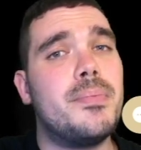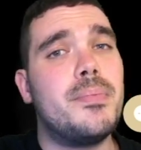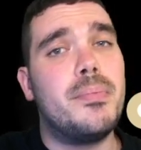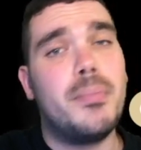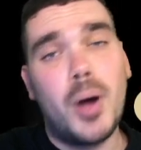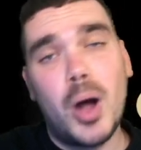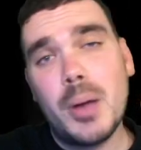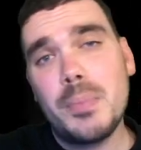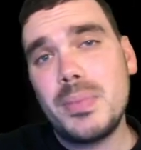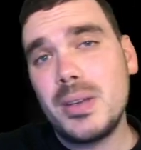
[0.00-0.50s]

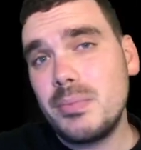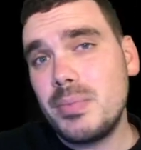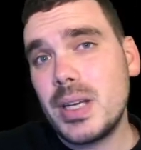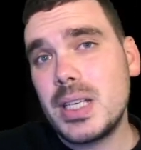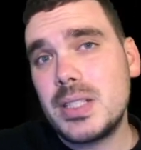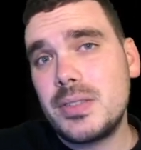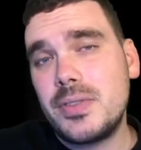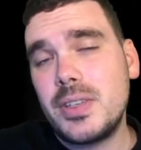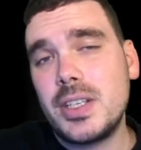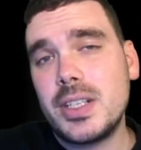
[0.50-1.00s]
Might be
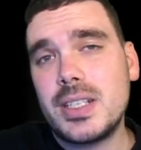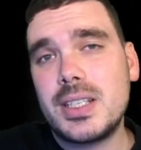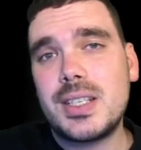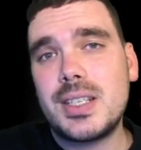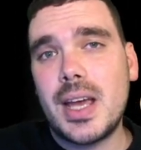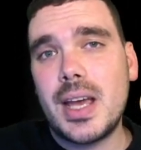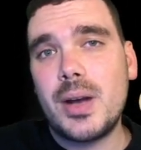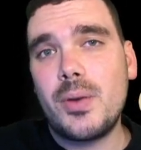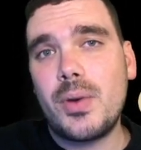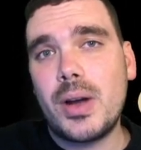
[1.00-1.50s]
best for you to
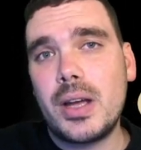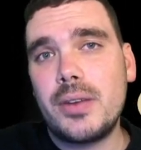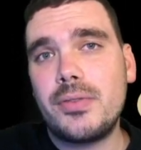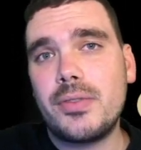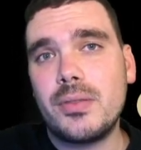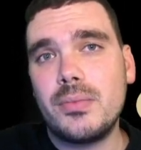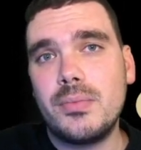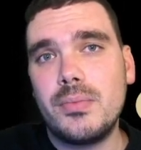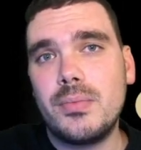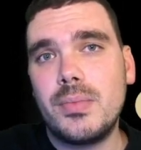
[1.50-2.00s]
stay away
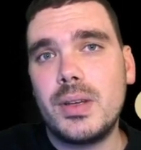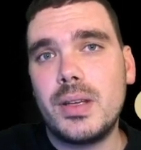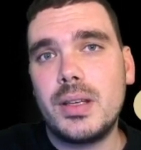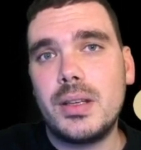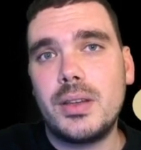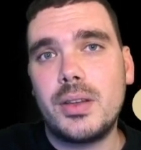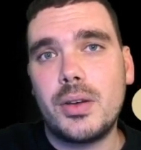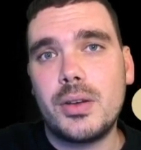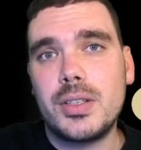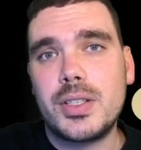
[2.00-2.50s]
from
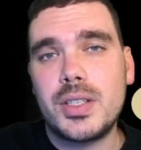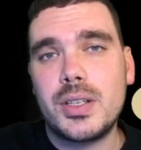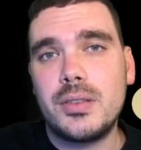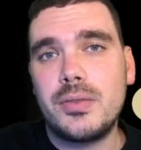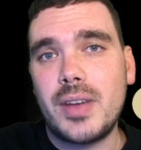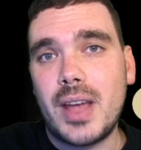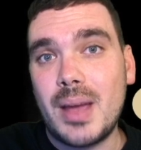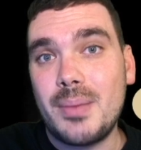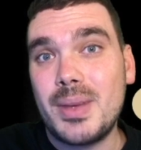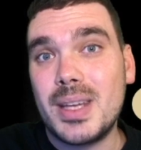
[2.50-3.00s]
those sort
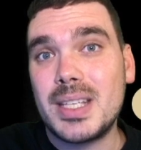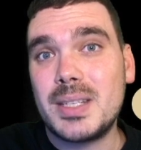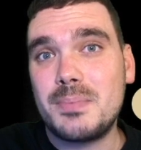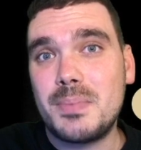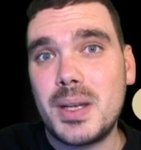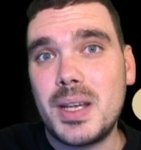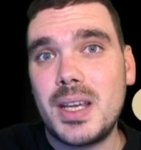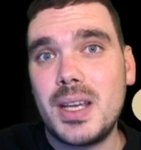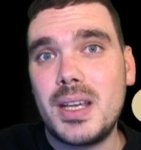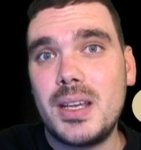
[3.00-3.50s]
of
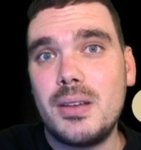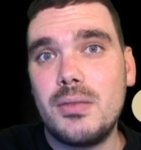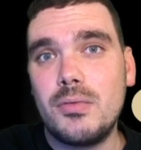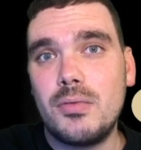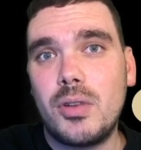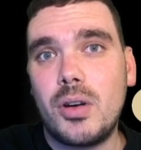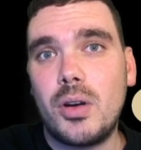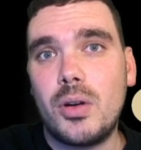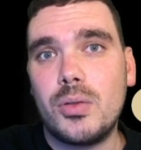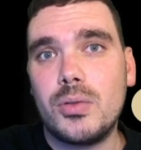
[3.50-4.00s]
MSP
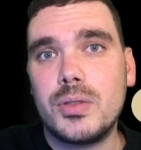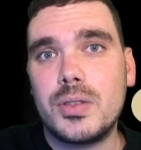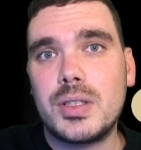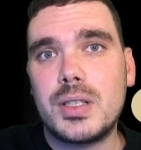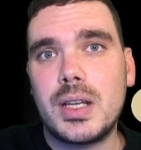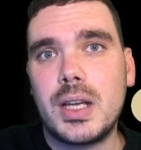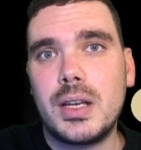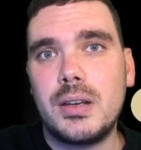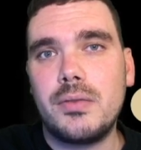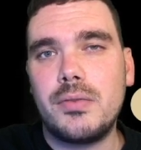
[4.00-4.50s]
roles.
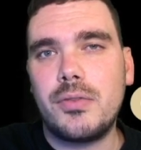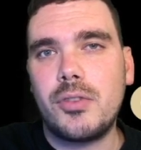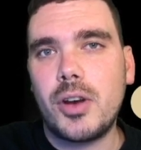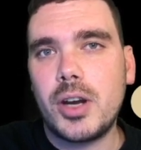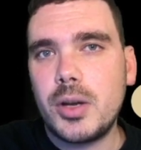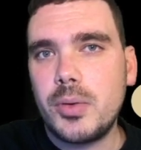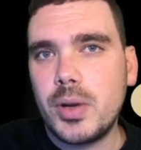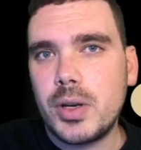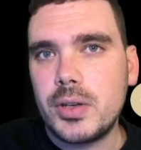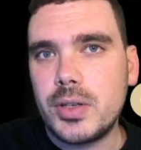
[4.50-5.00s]
And for
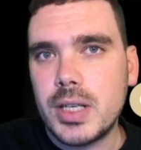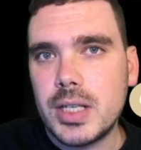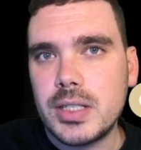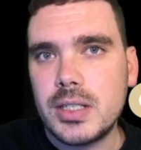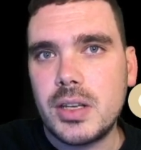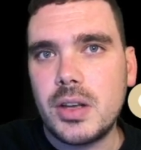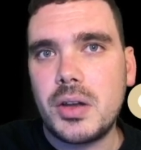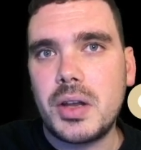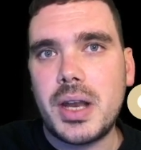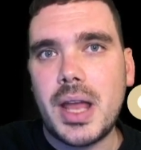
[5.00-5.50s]
anyone who doesn't
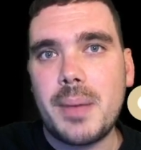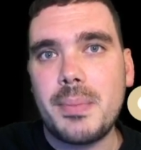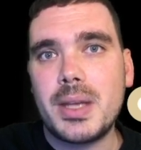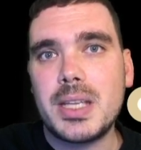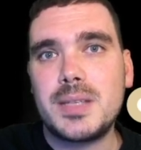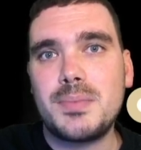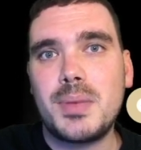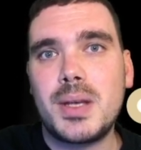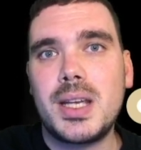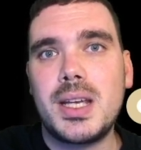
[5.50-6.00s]
know, an
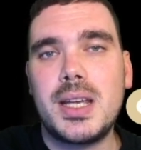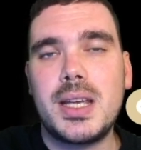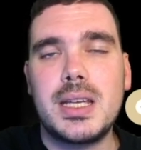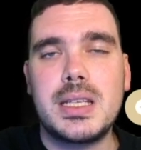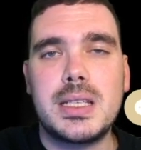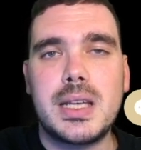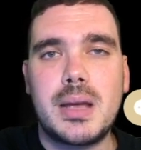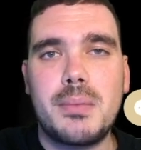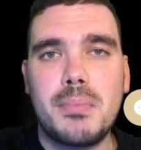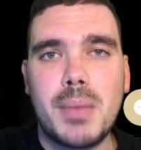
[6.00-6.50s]
MSP
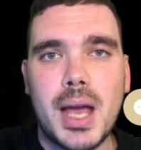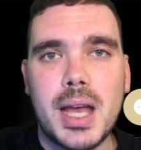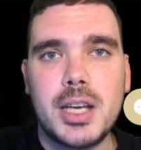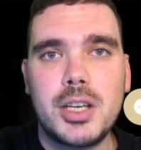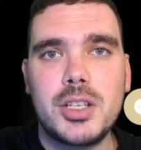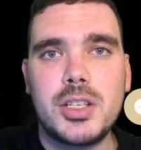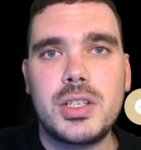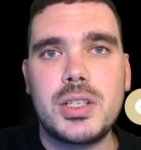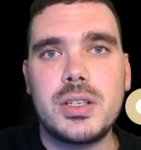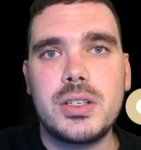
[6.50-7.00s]
is a
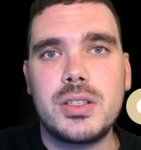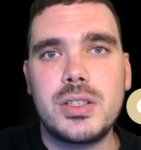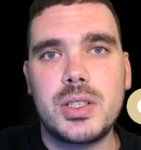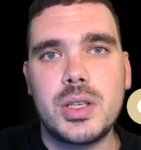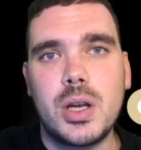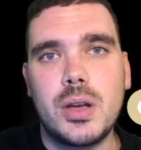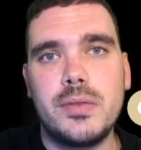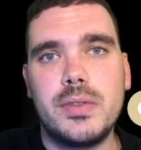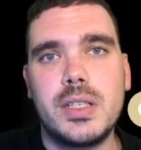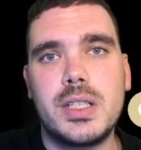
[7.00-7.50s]
managed
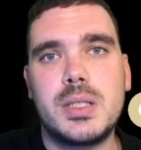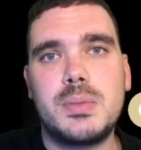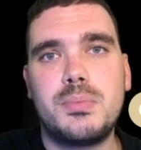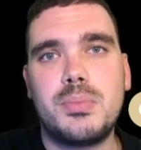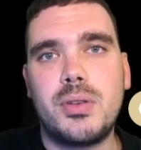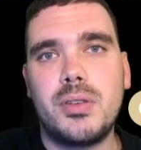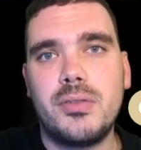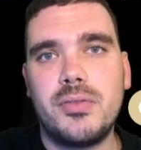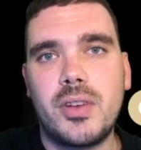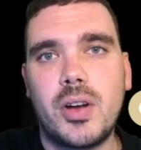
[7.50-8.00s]
service
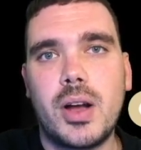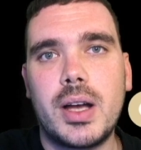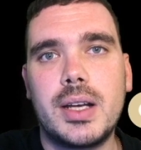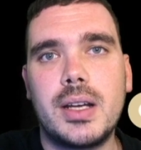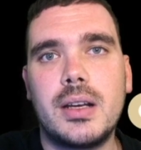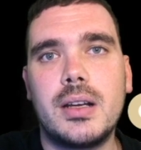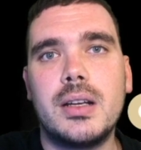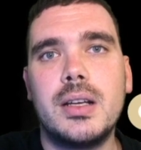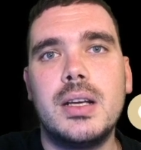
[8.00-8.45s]
provider.